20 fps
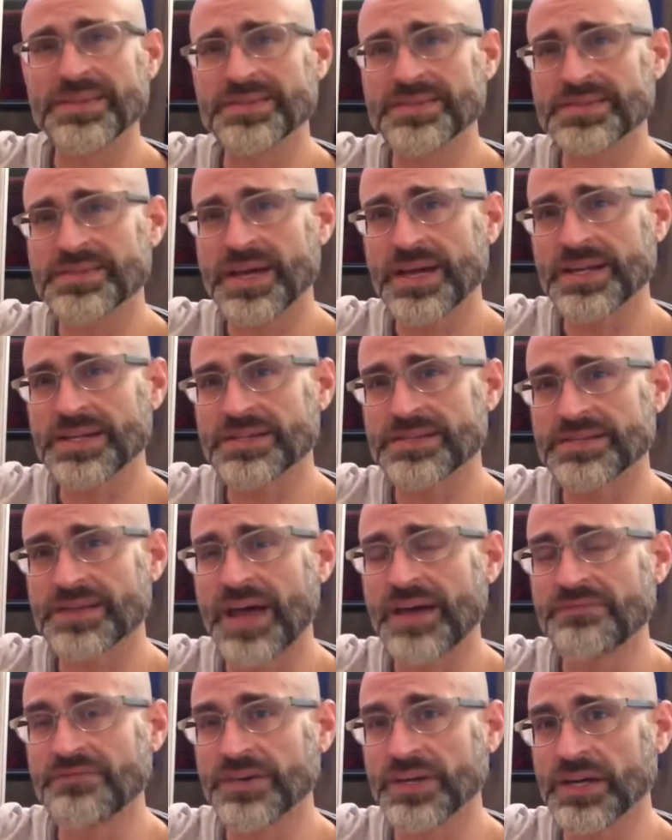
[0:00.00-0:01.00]
sun is
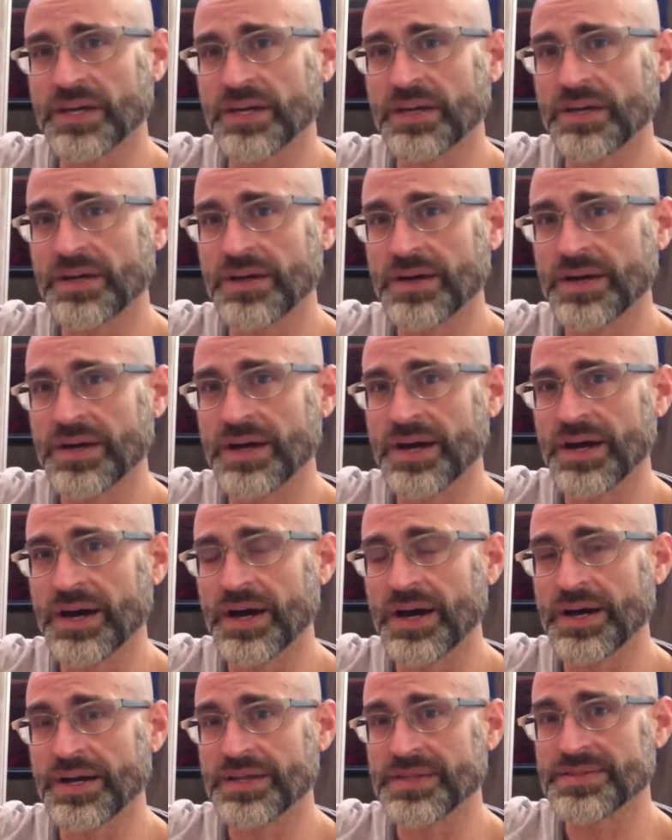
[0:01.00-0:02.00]
sattvic
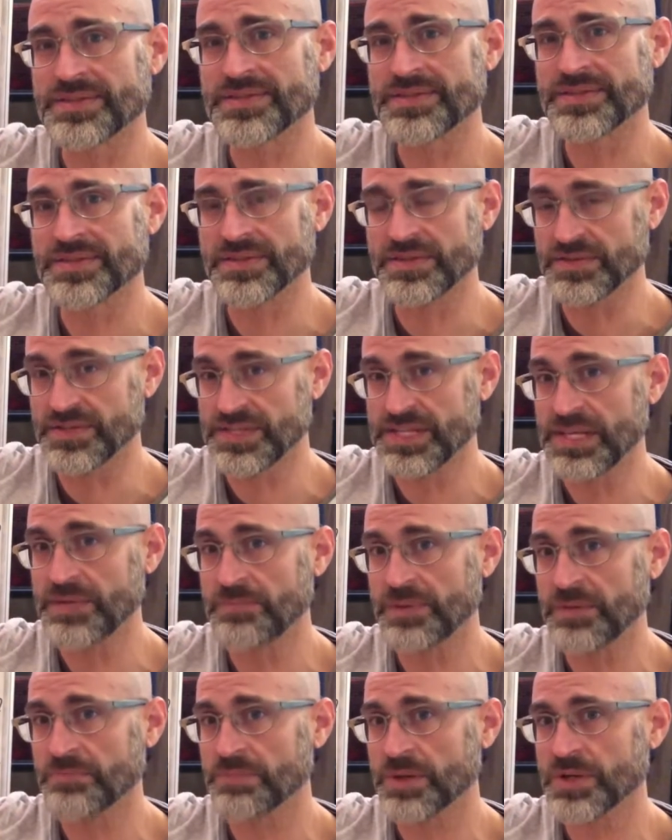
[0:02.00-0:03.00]
on its
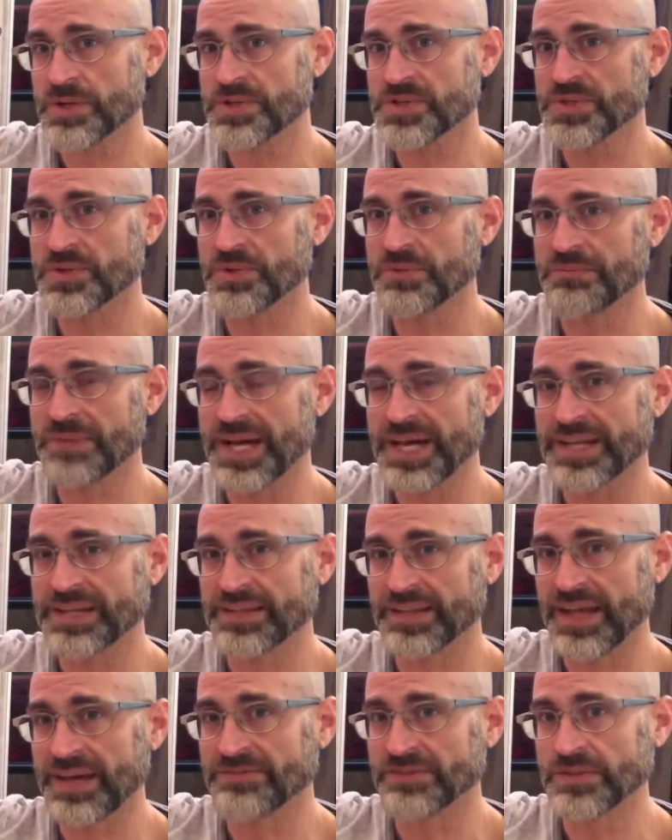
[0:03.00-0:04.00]
deep impersonal
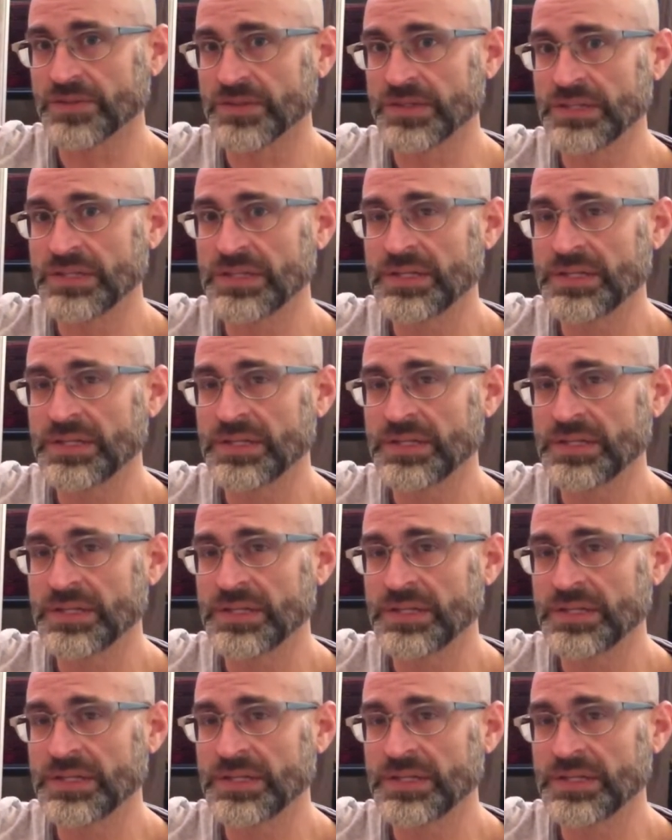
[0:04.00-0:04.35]
mind level.